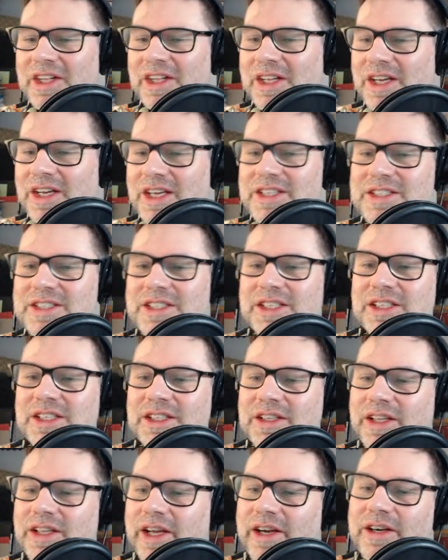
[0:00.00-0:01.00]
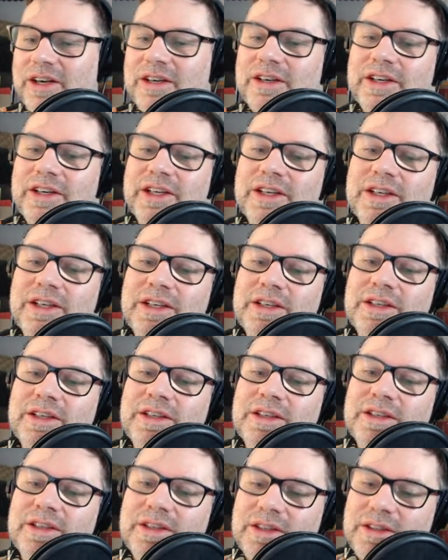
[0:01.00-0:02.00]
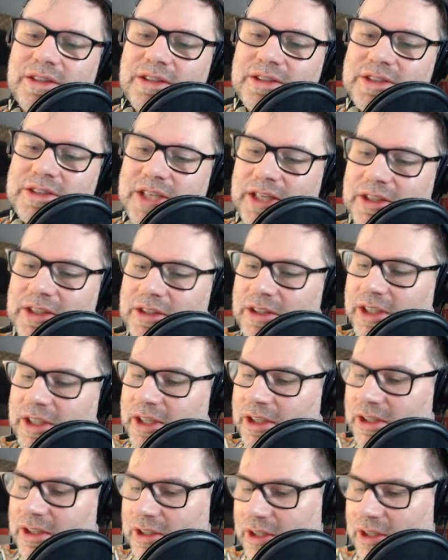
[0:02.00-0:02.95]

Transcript: I see a little error here, a little technical error.